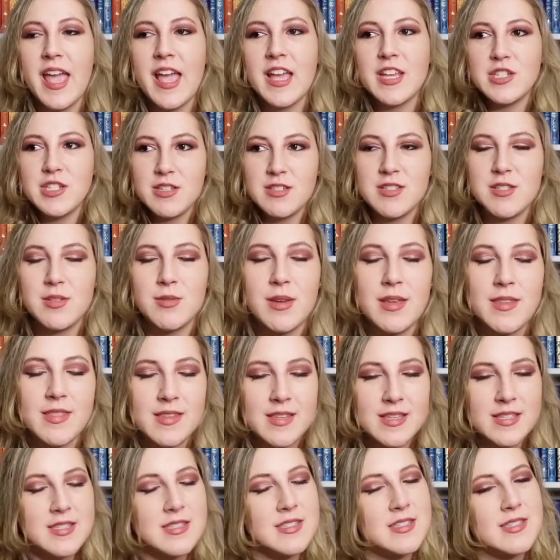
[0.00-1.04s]
as she's doing
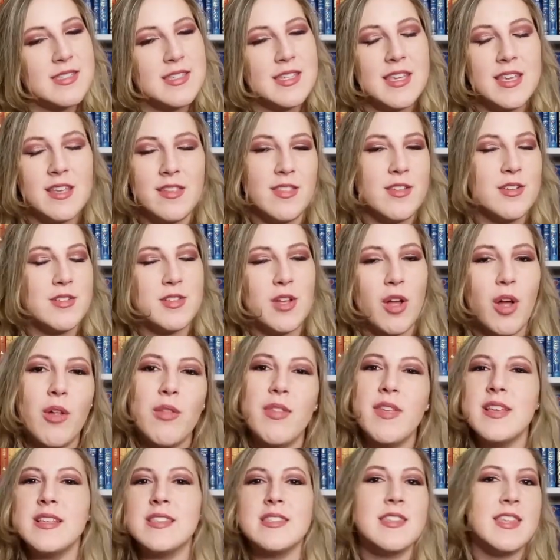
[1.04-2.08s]
this dig, there's all
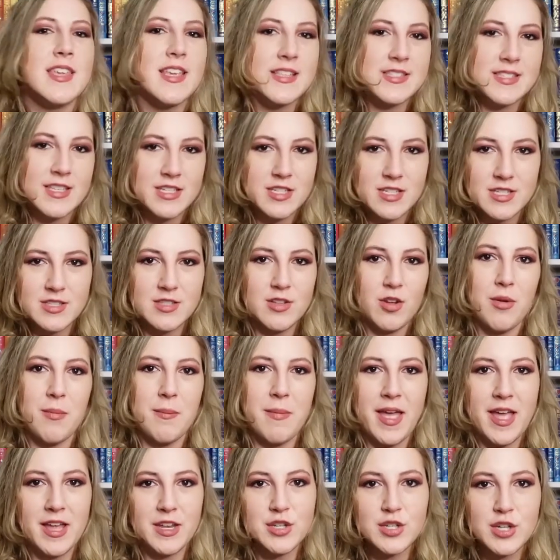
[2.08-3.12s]
these things that just don't
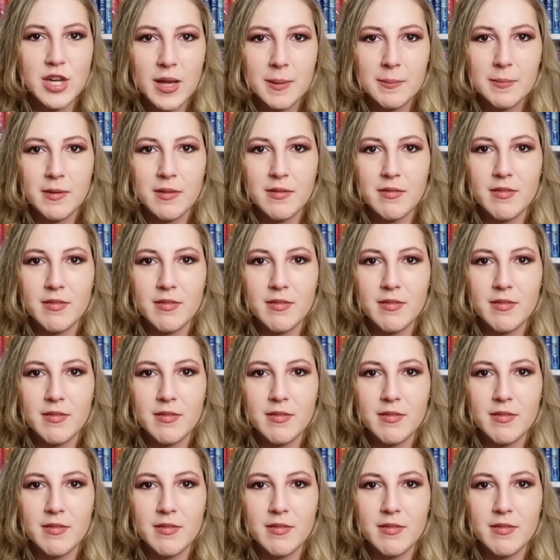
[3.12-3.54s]
match up.